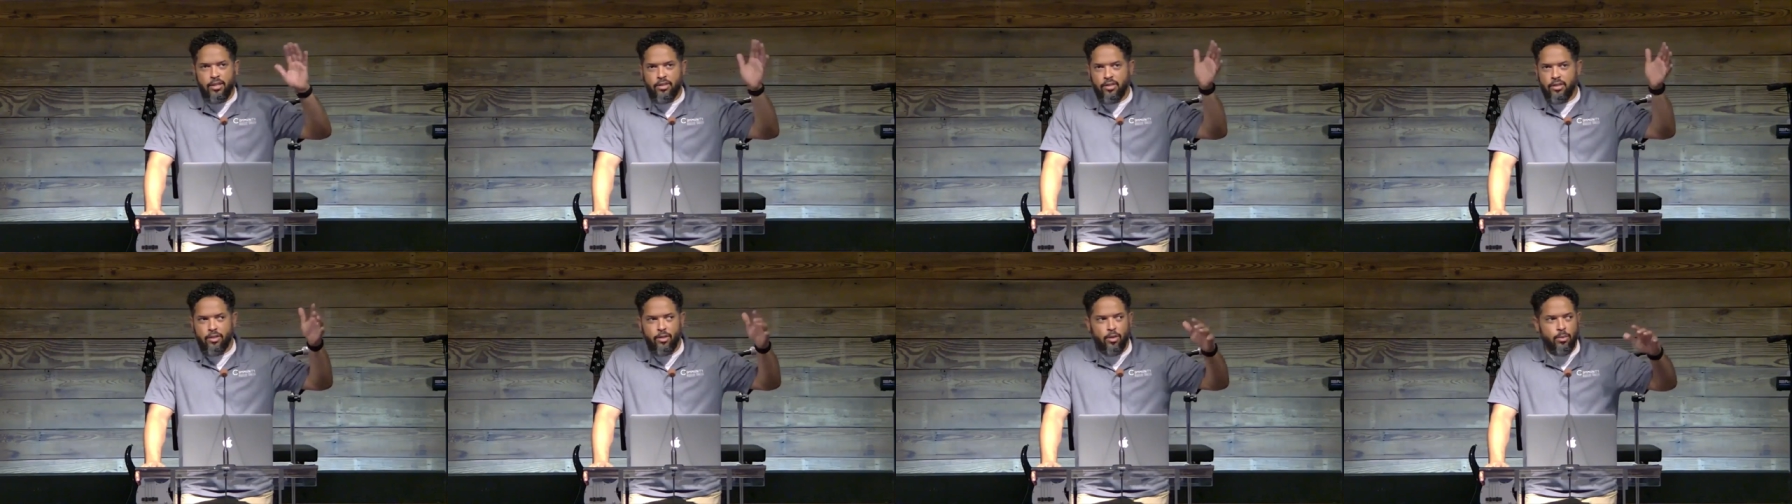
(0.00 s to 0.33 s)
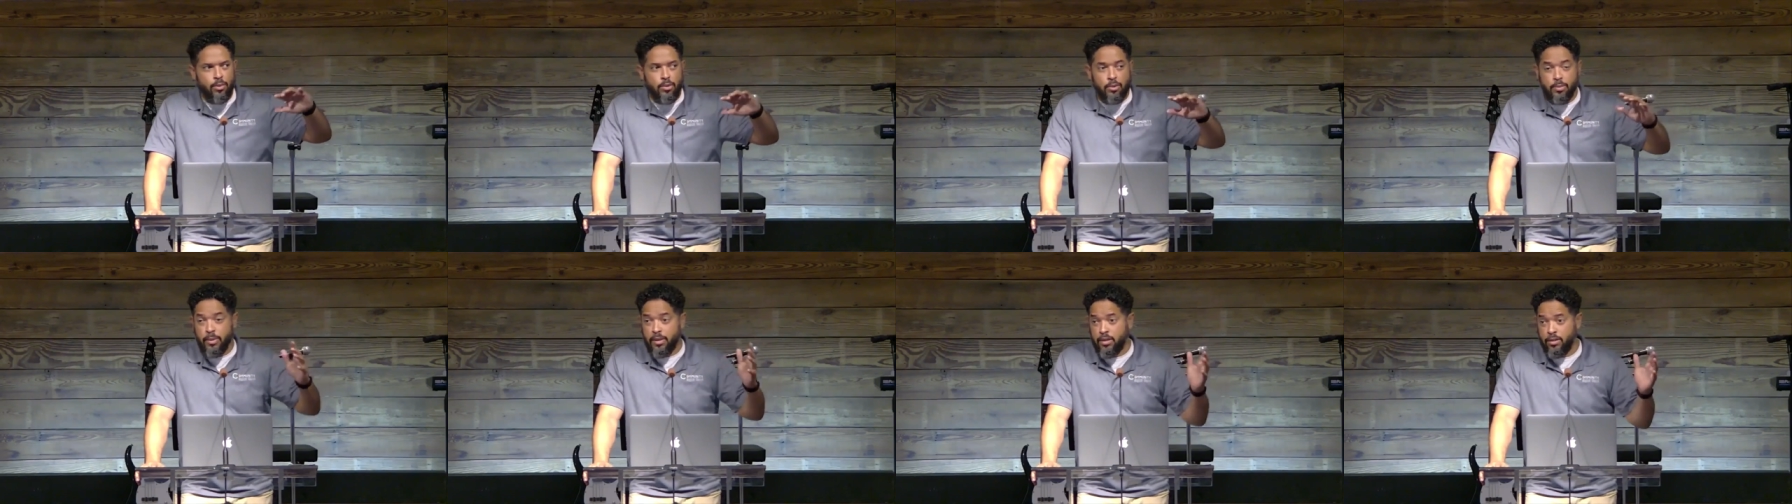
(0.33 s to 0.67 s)
It's
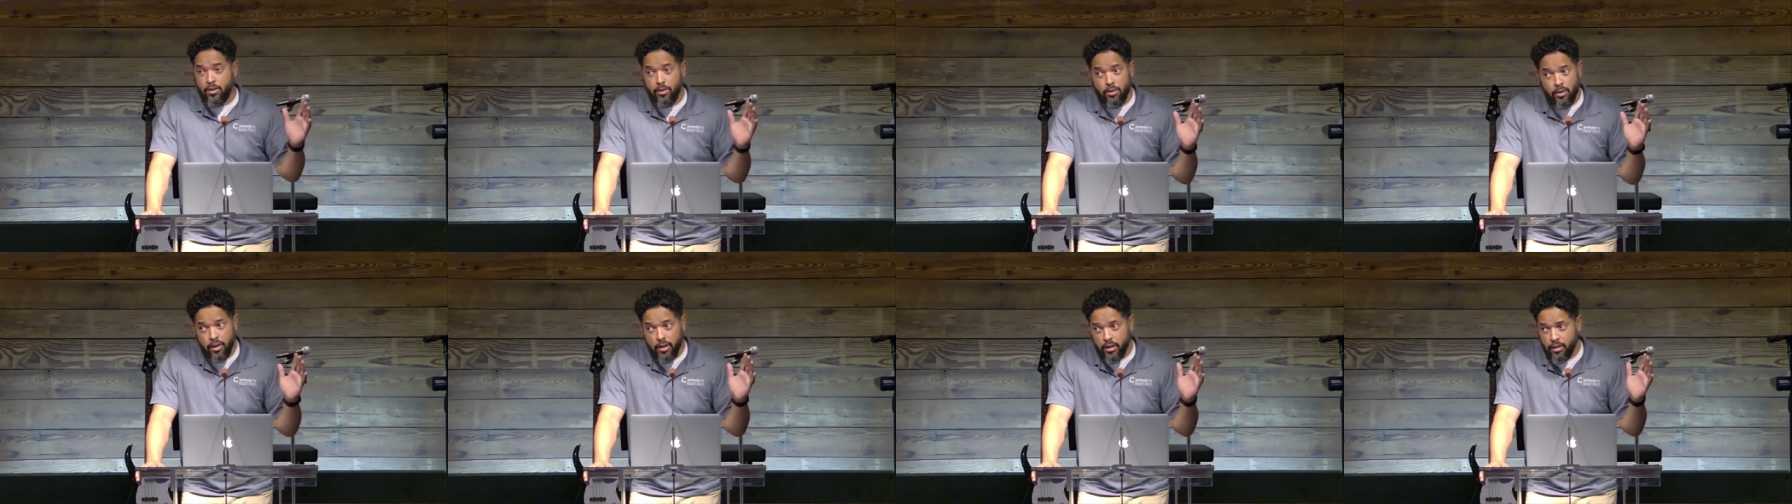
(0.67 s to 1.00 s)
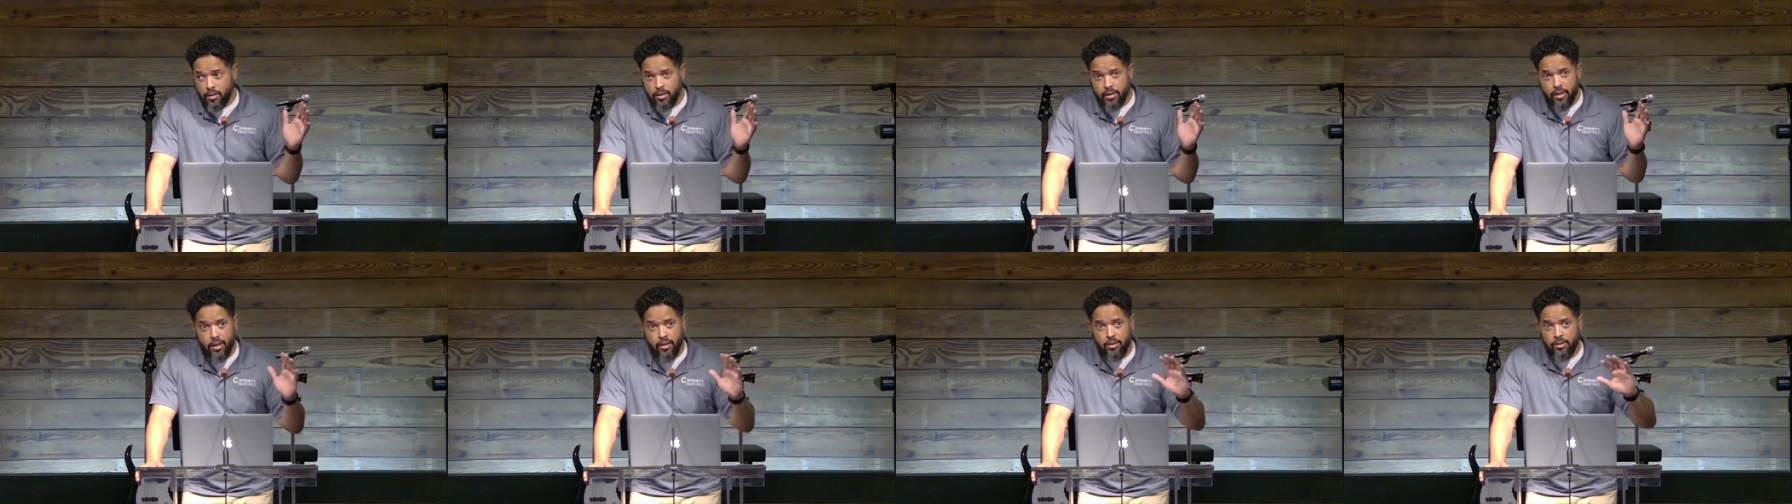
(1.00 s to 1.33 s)
almost been two years
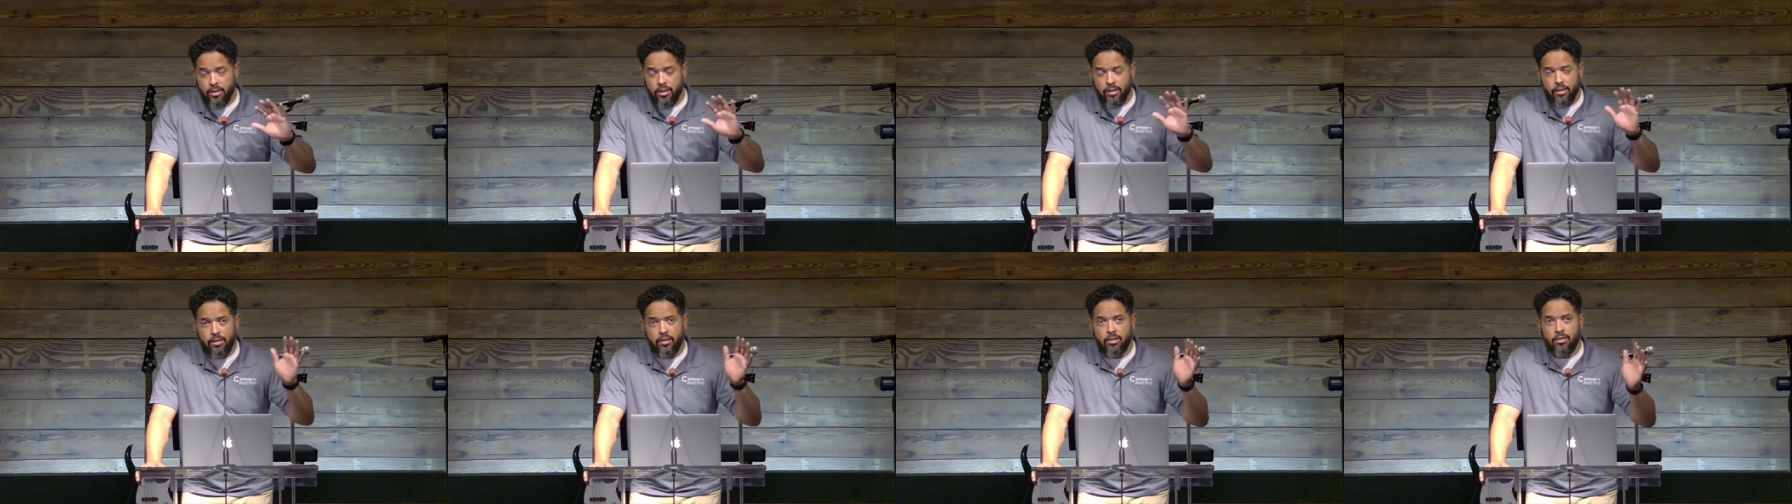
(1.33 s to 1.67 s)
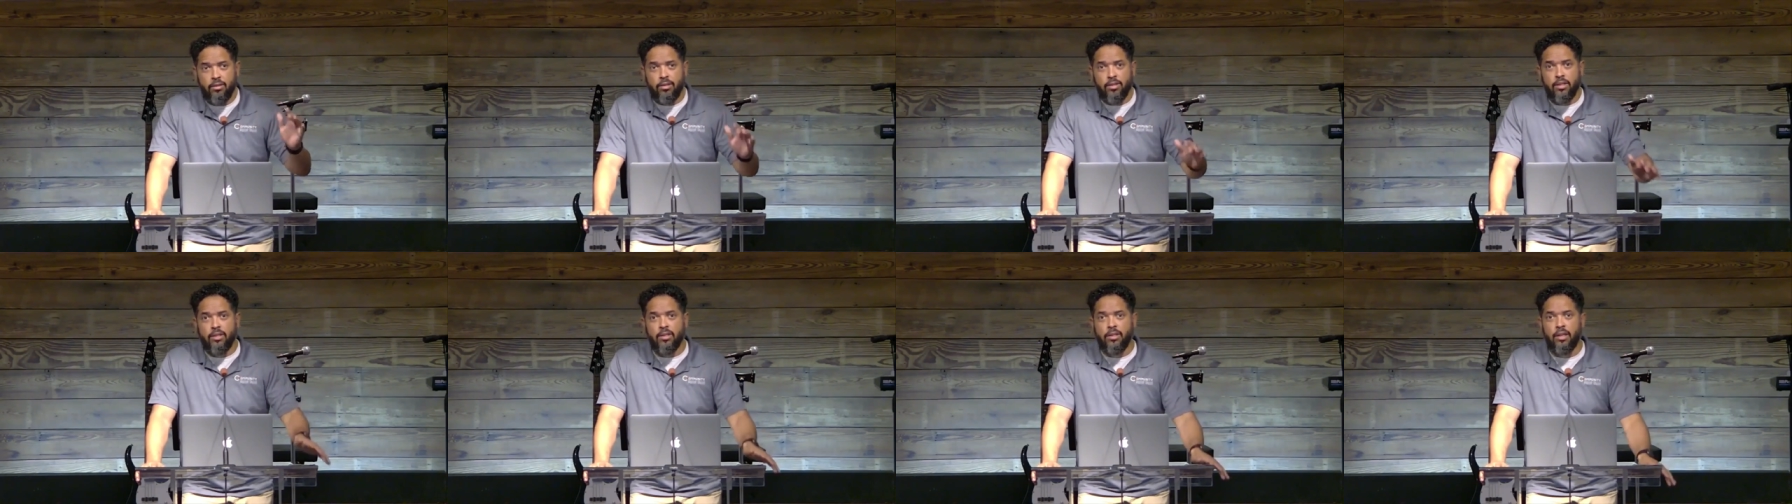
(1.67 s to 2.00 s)
now since
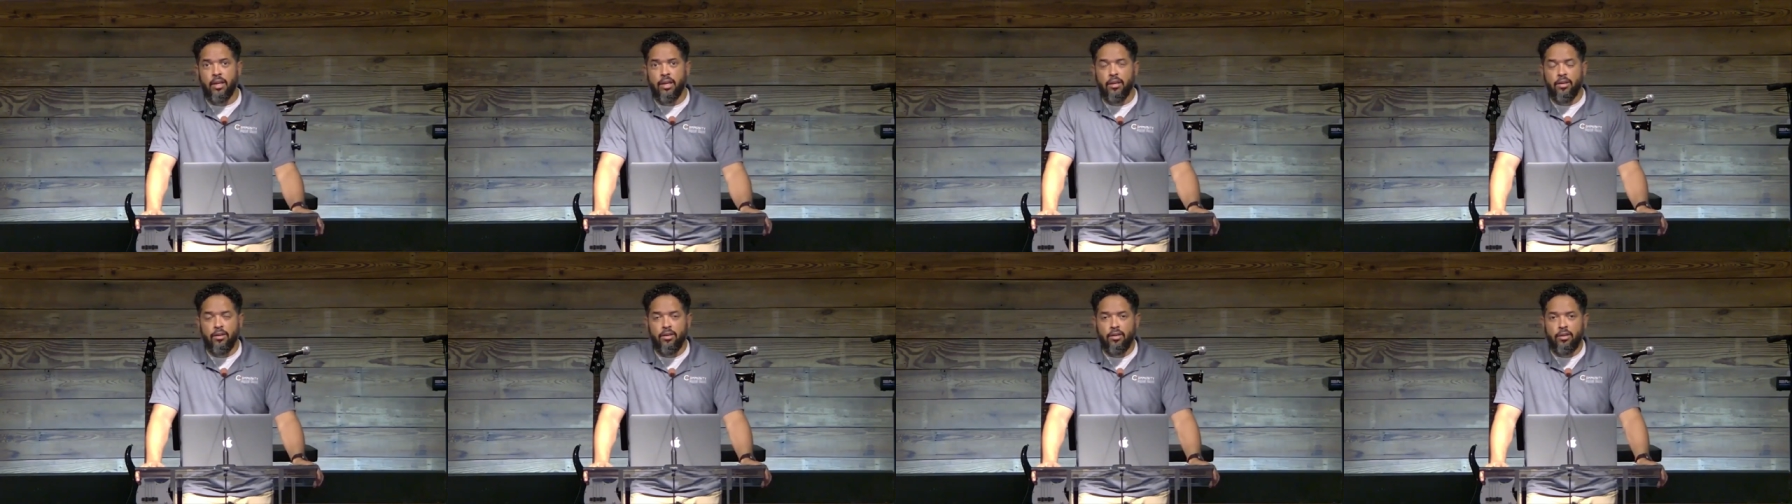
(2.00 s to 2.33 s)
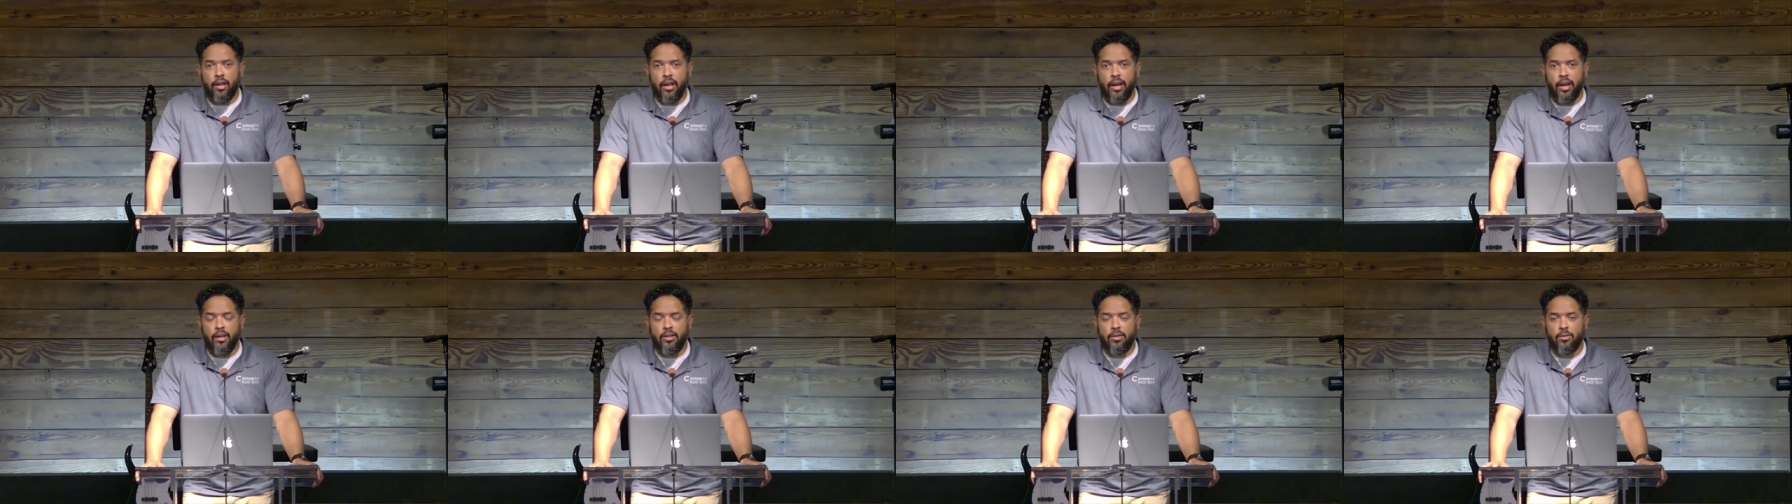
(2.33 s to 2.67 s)
she's had her
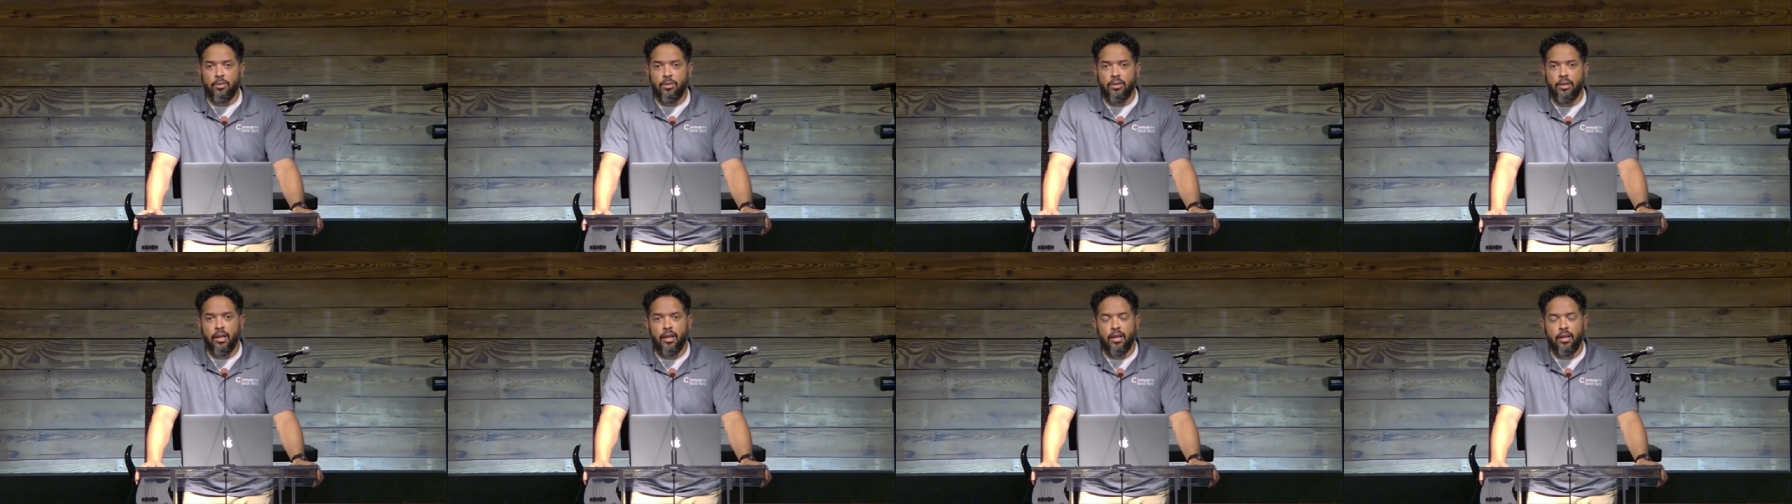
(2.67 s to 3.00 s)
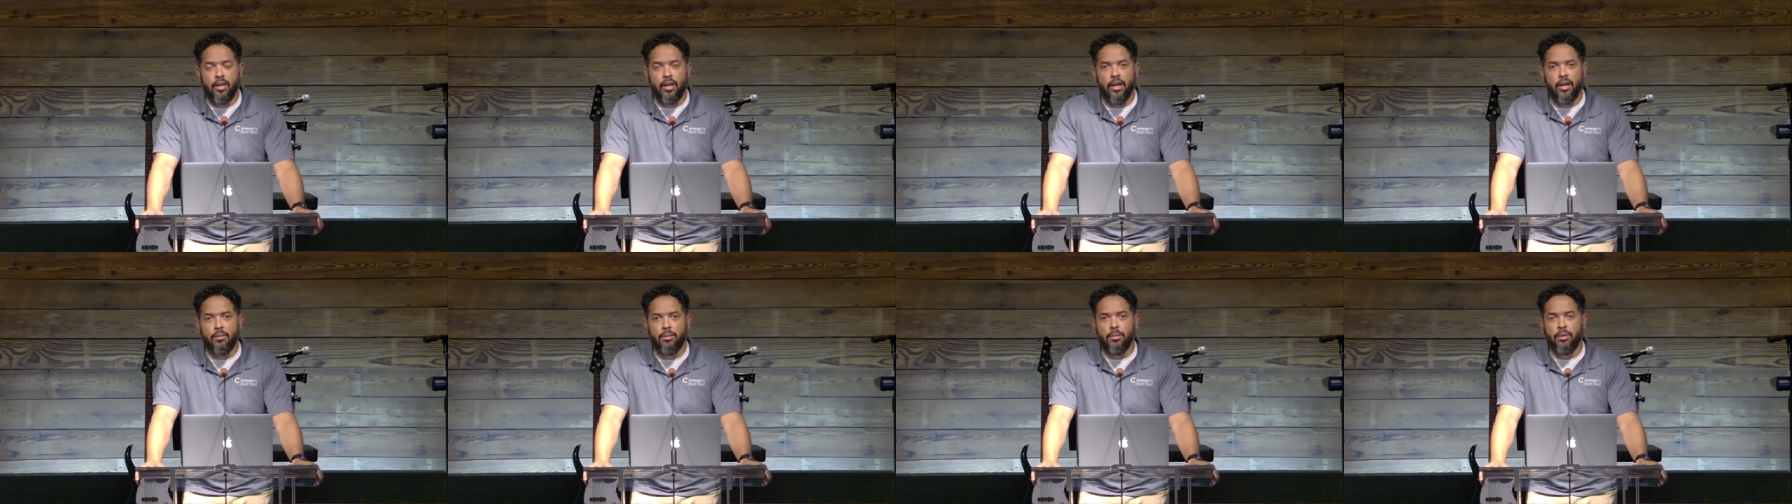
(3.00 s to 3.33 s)
last one, thank
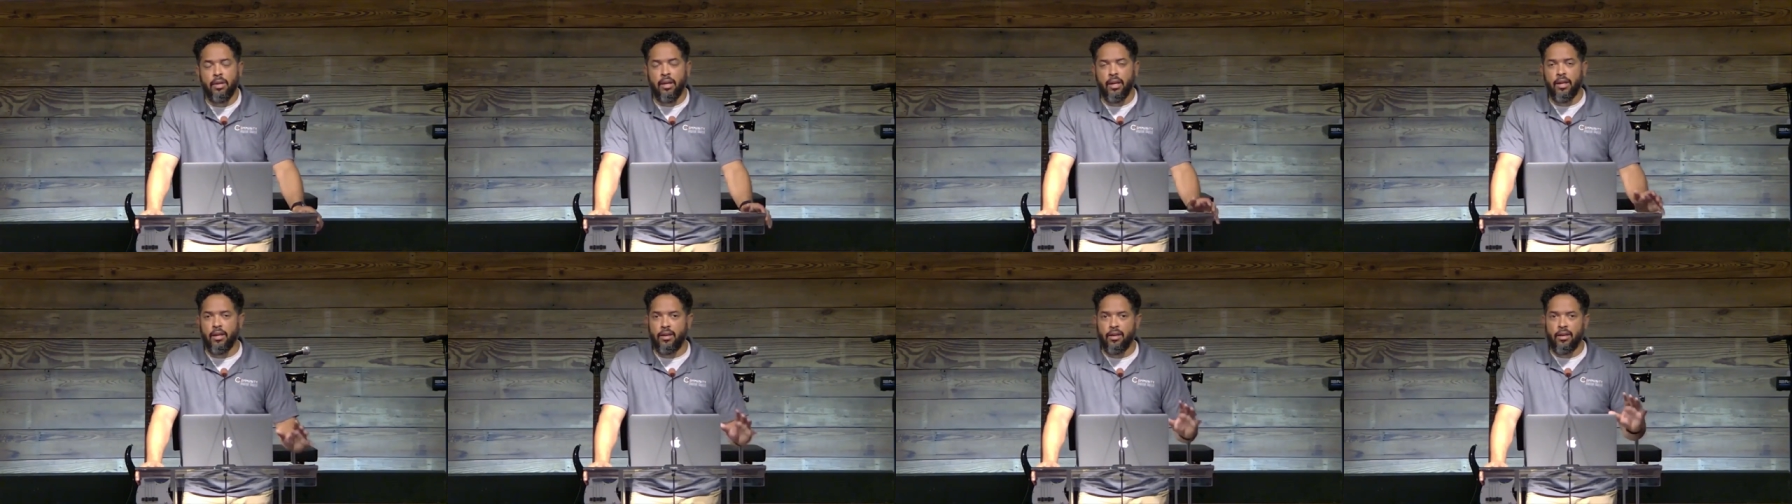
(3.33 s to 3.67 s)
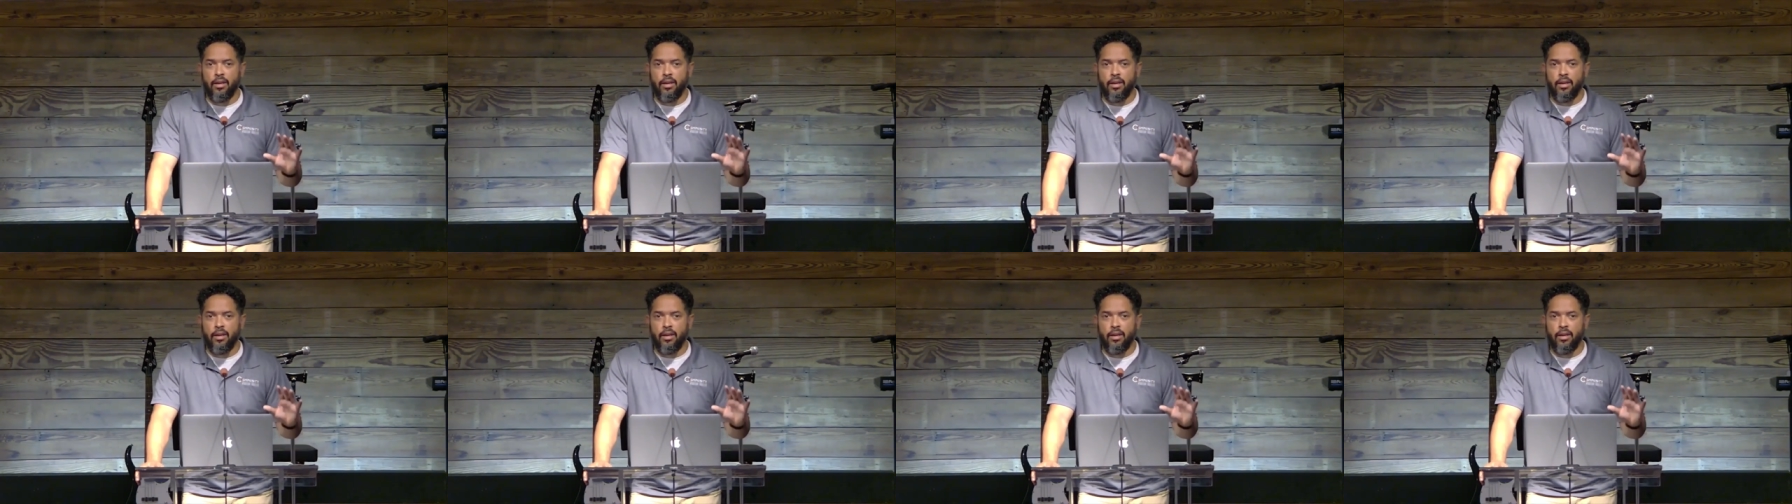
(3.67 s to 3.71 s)
God. But like